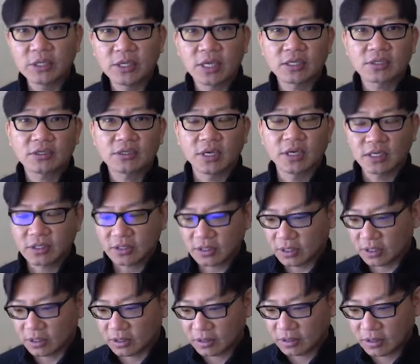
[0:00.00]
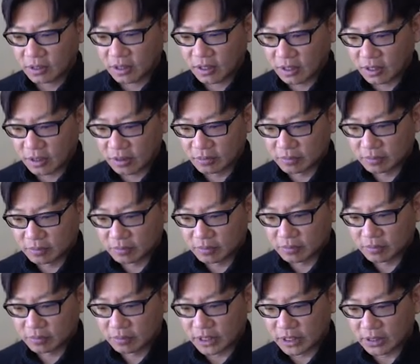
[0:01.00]
you lost your nonstick.
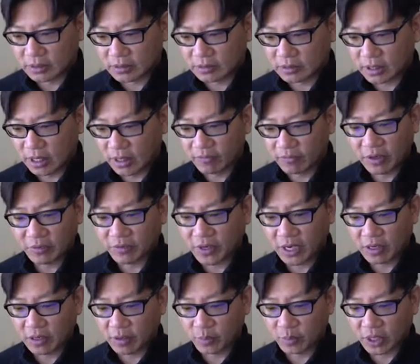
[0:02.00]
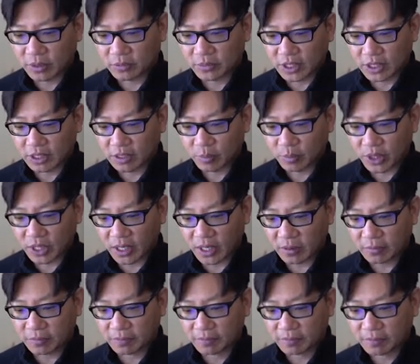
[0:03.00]
But I've never had any problems taking the bread
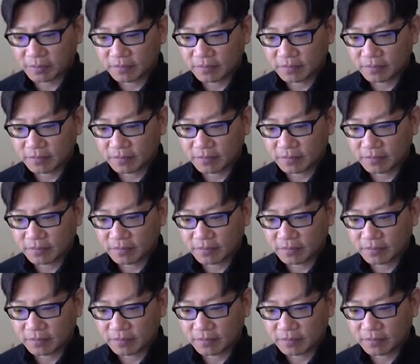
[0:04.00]
out.